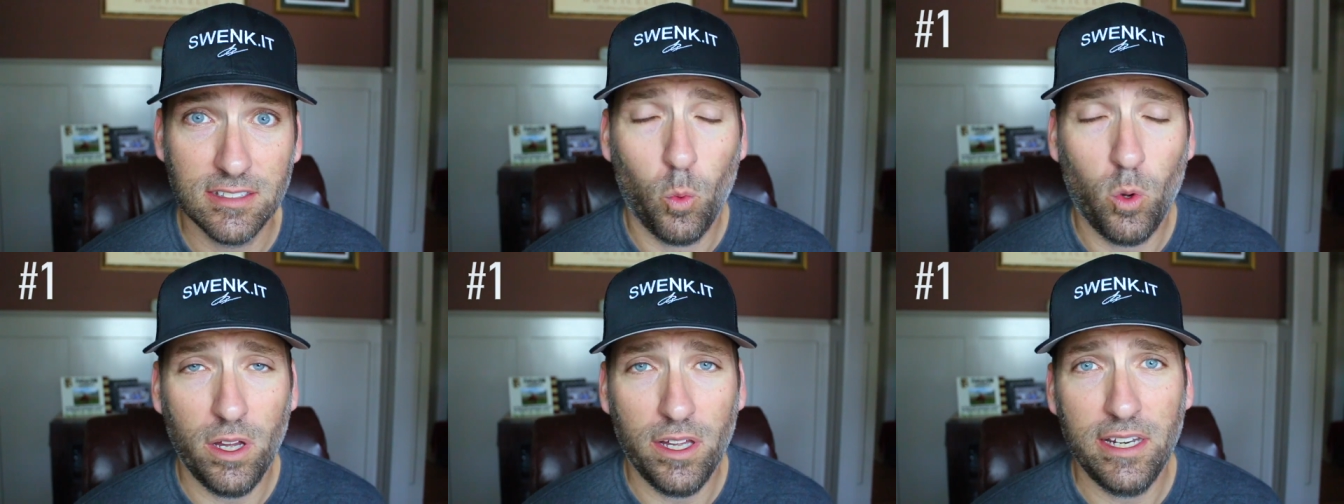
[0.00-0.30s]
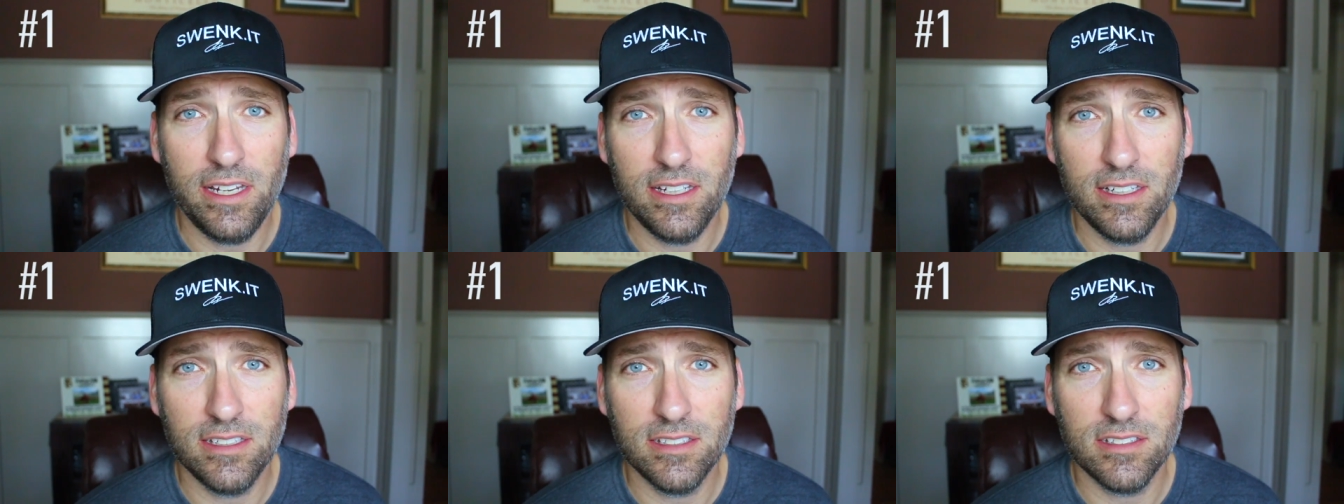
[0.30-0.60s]
One
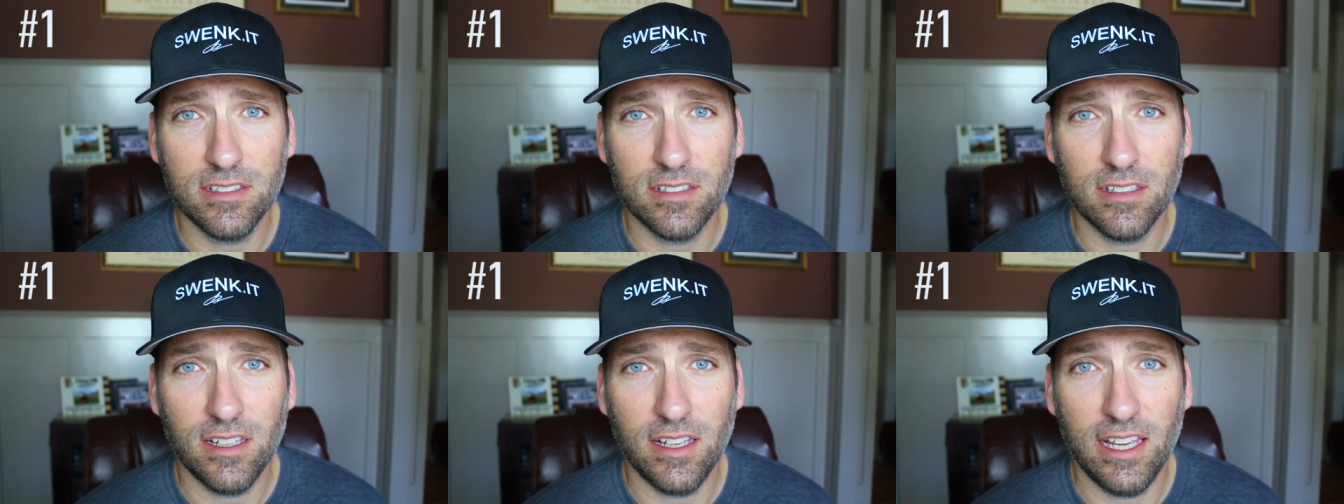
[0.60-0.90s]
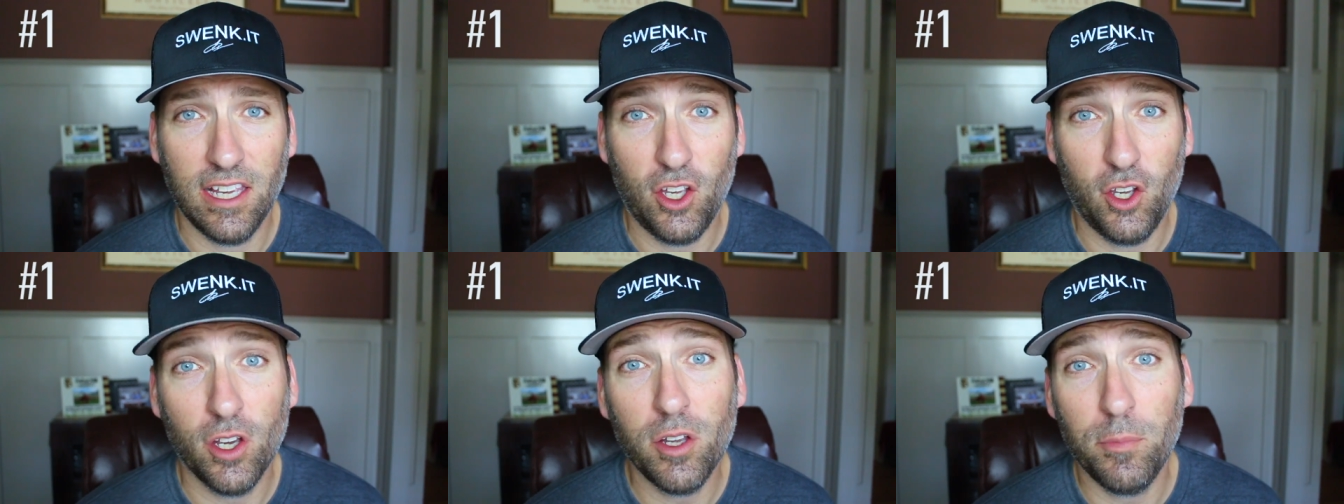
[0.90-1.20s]
is
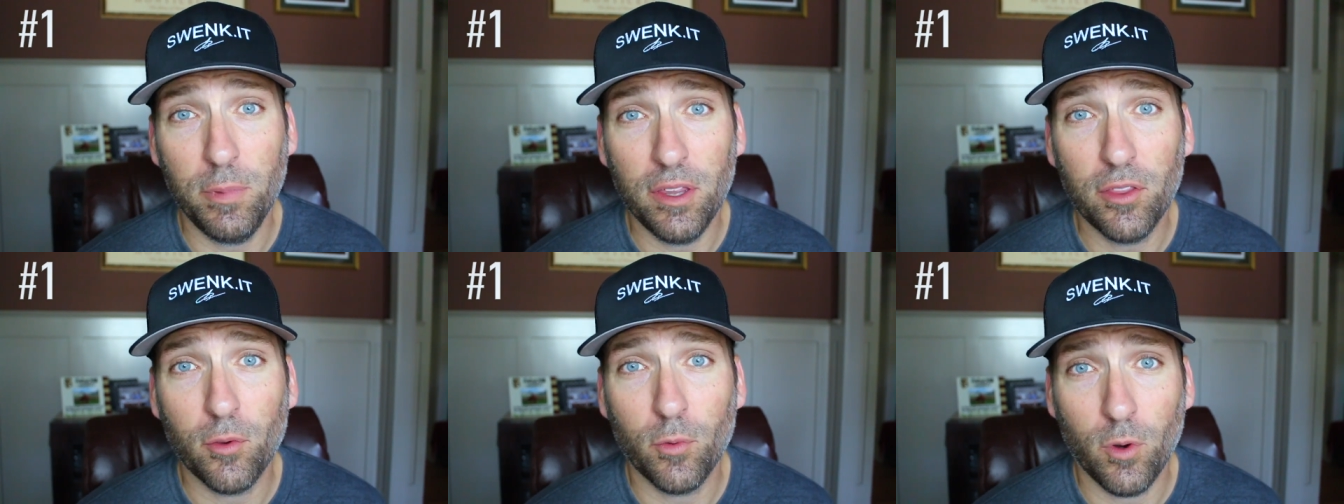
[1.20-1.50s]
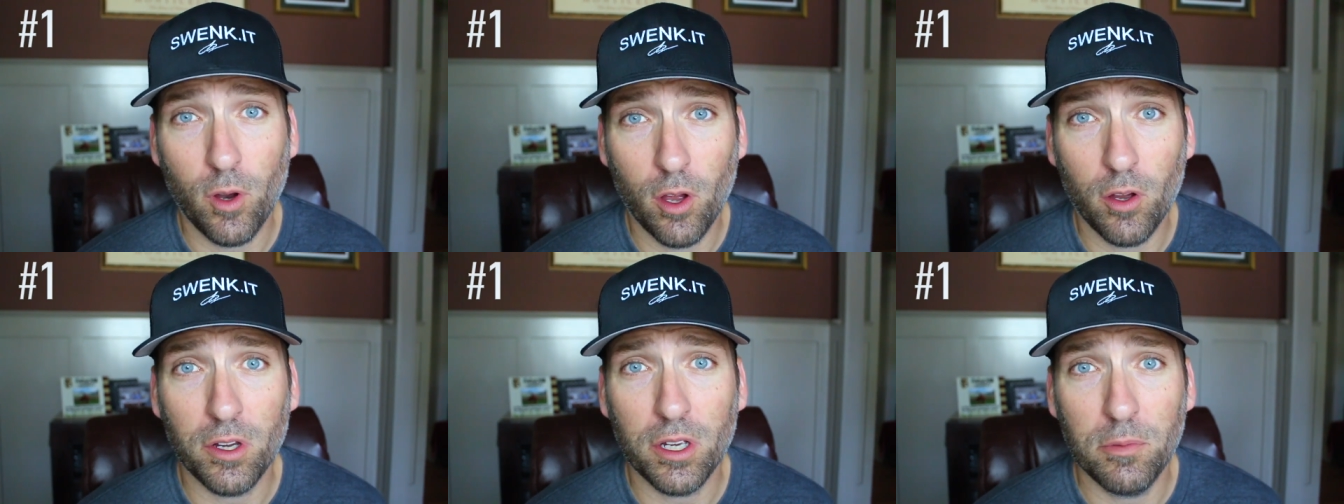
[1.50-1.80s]
it could be the
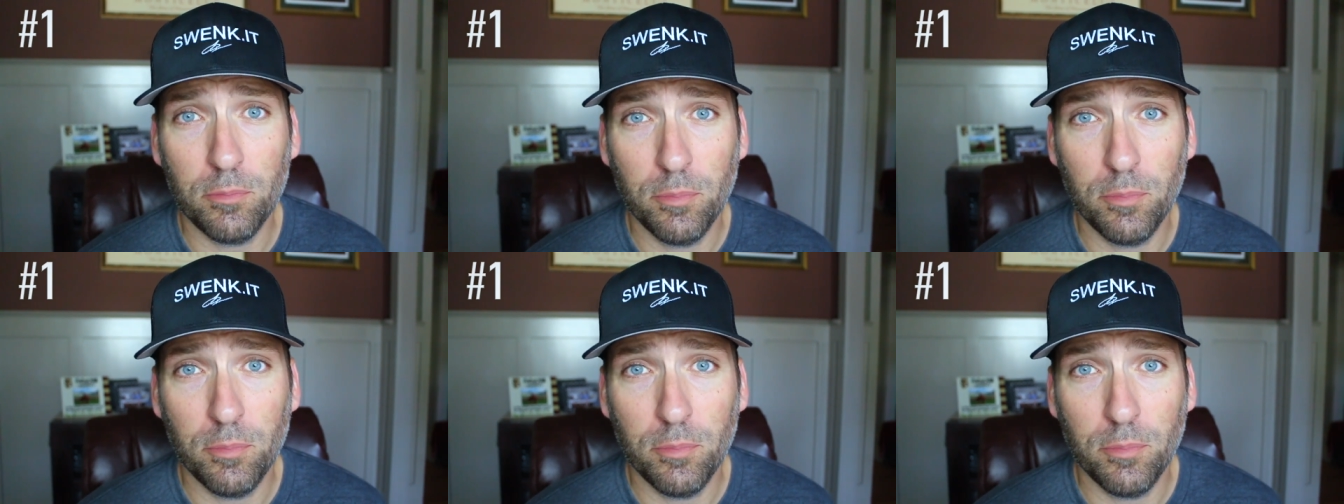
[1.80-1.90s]
wrong